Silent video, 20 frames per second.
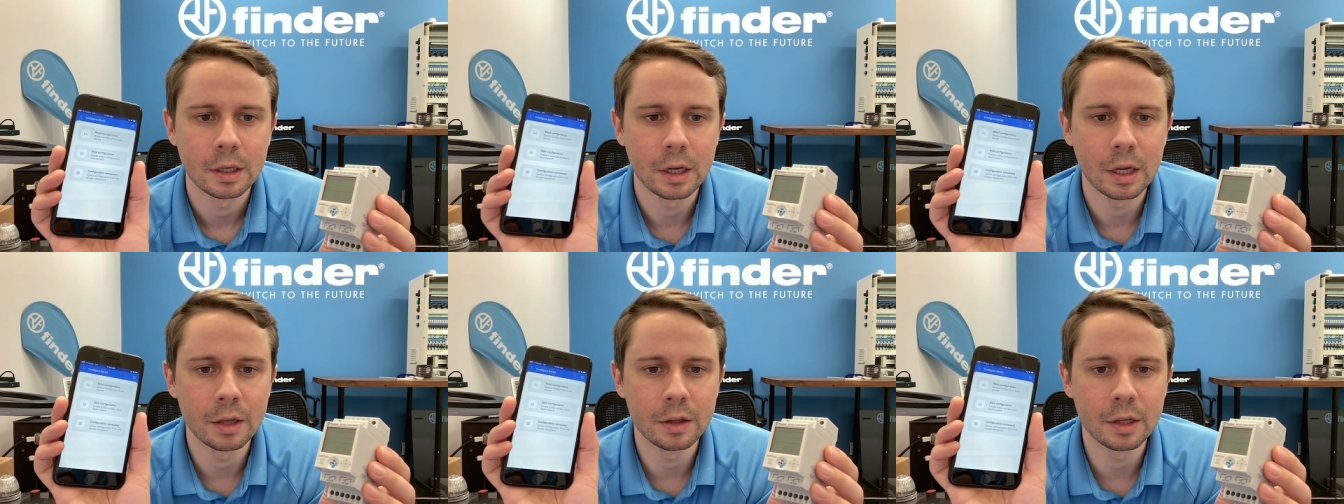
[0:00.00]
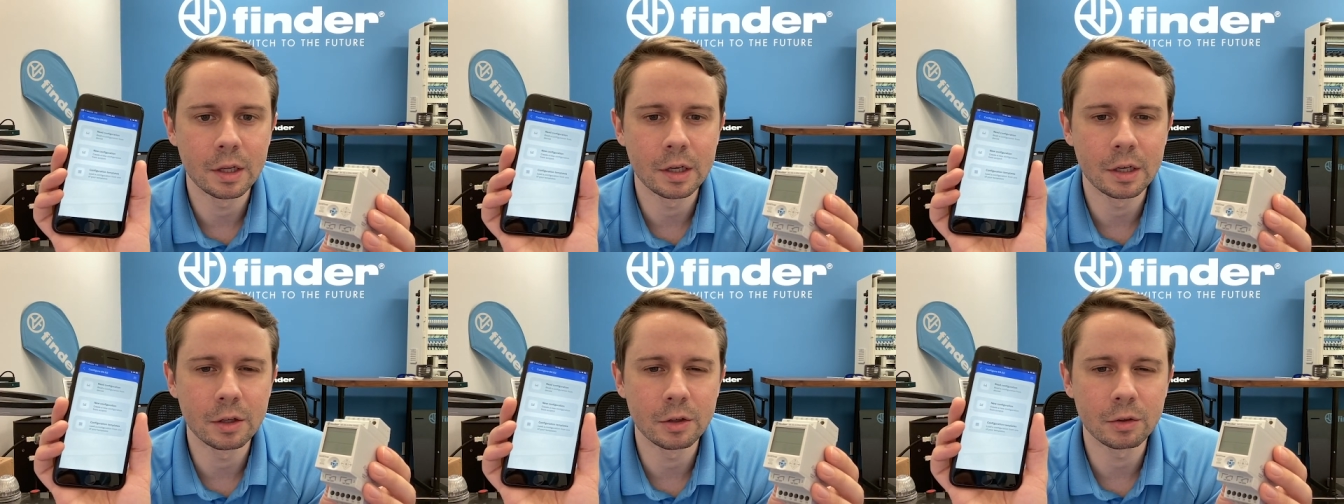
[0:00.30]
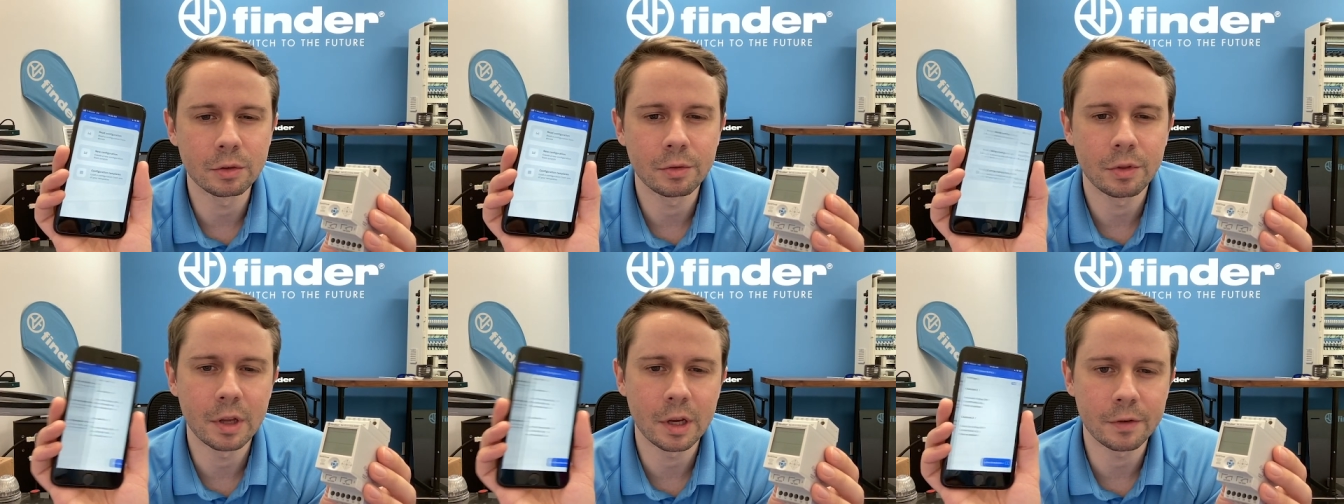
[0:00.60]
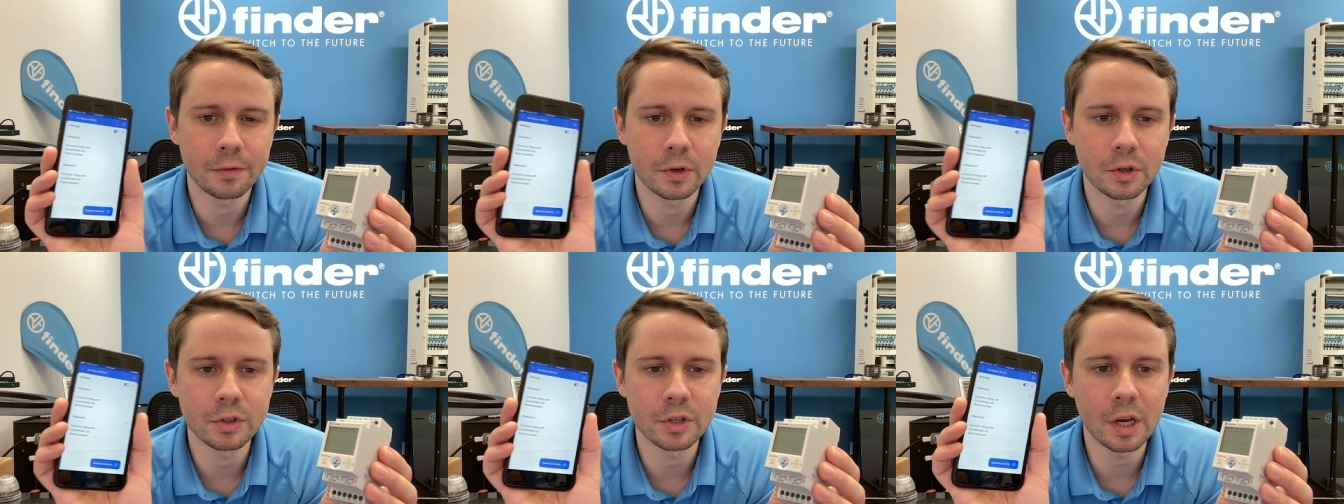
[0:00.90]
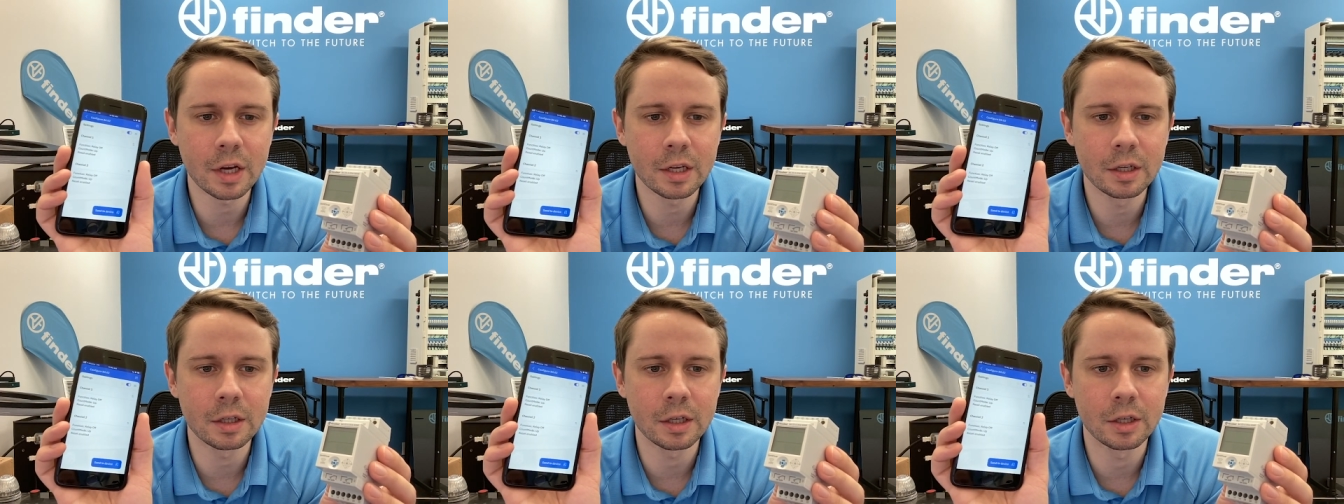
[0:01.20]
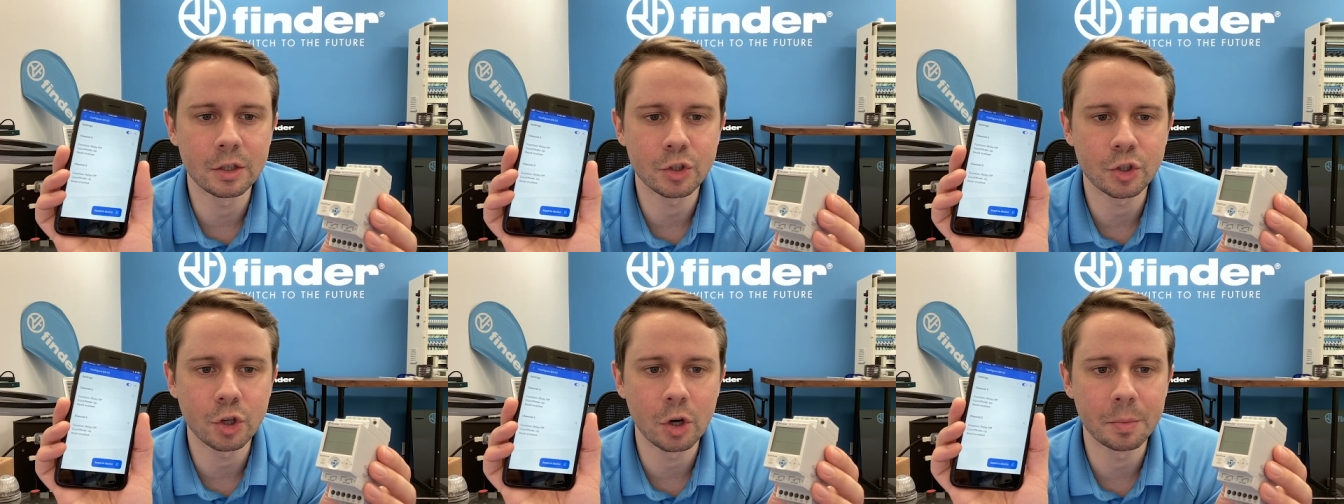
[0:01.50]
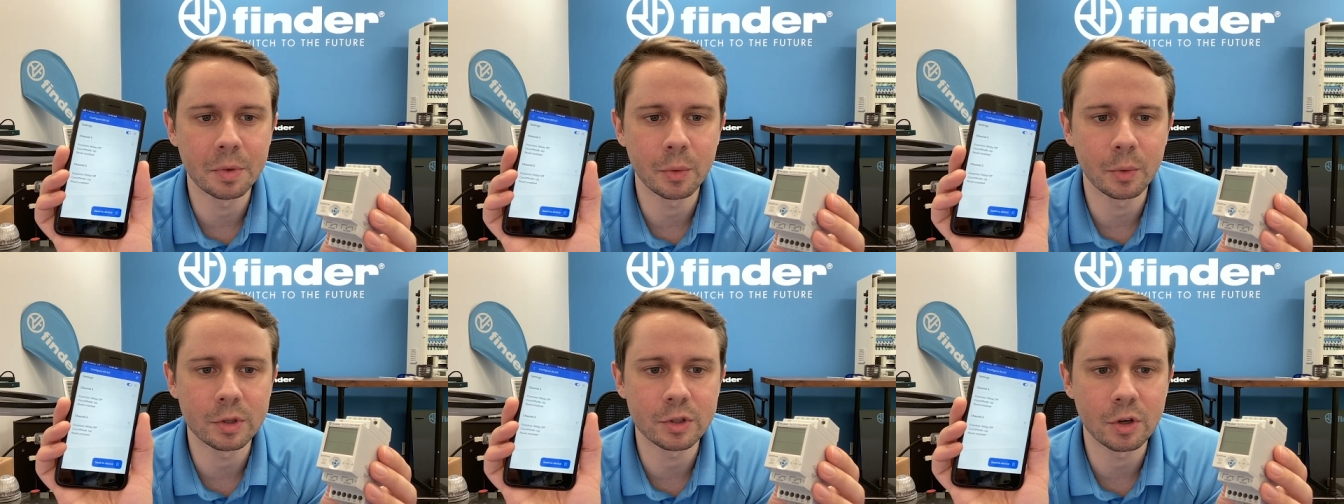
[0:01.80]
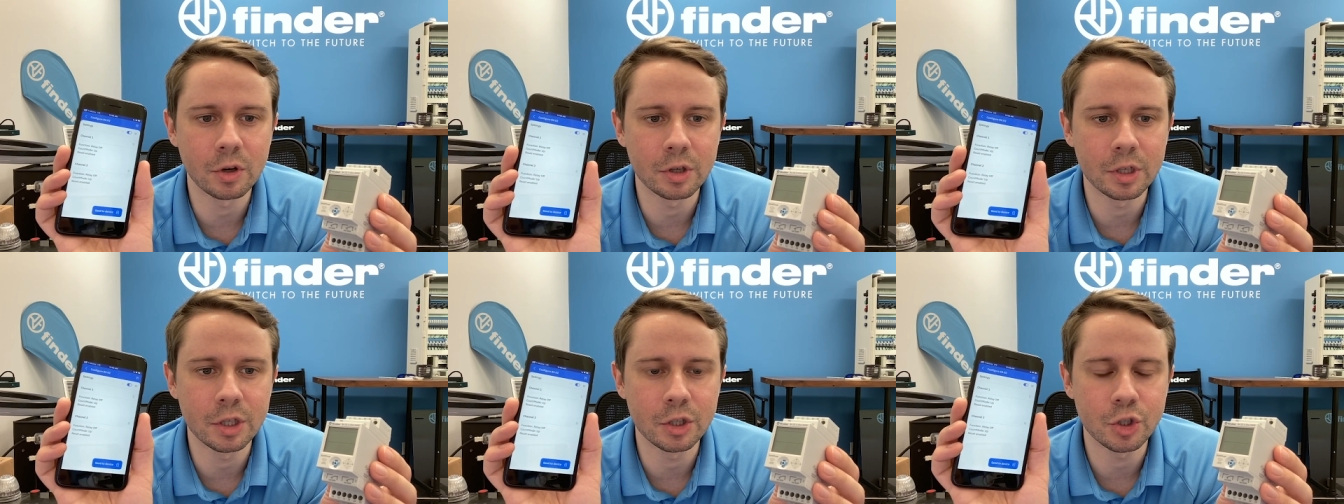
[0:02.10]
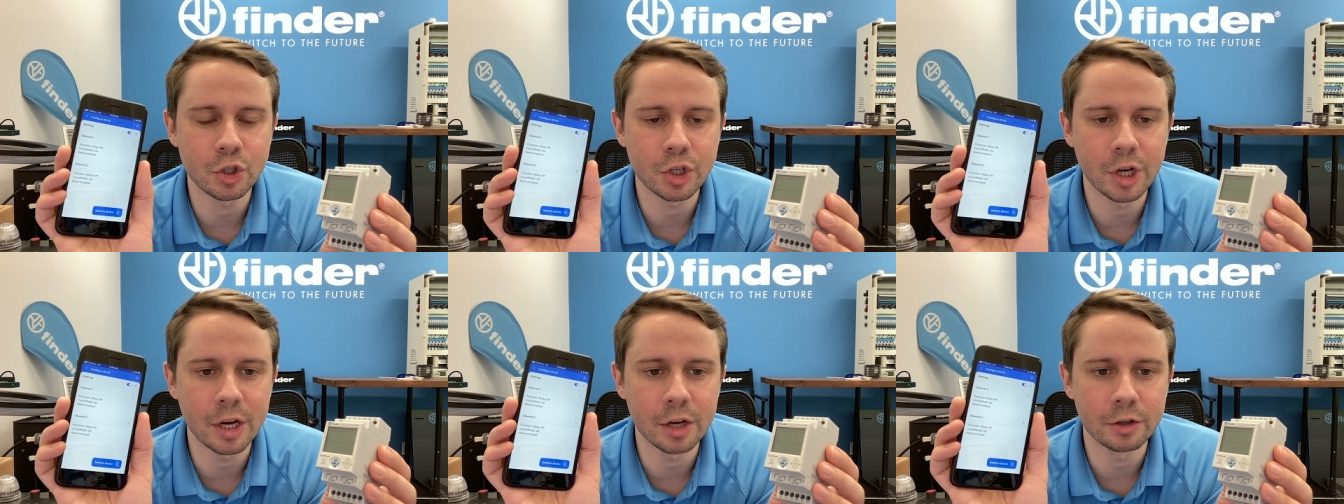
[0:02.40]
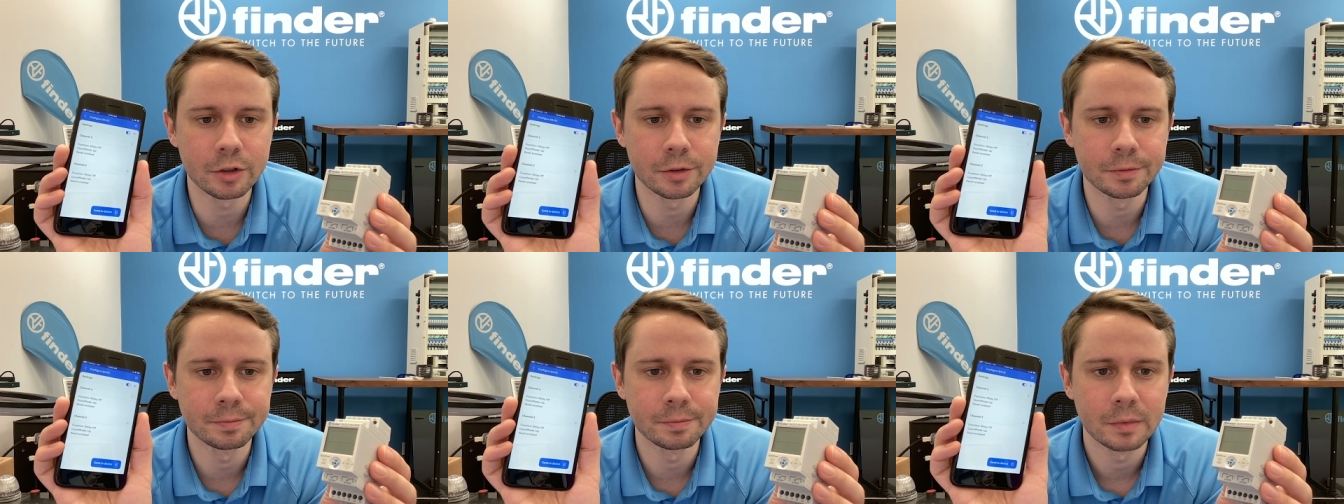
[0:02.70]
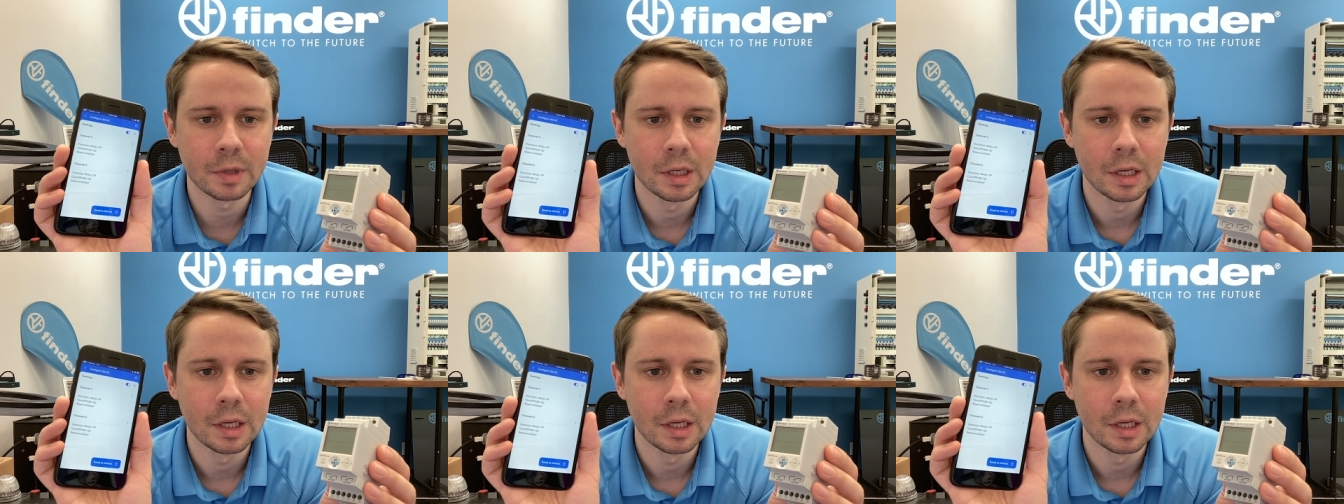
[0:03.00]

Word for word: and then it'll think for a second and show me what's on each channel.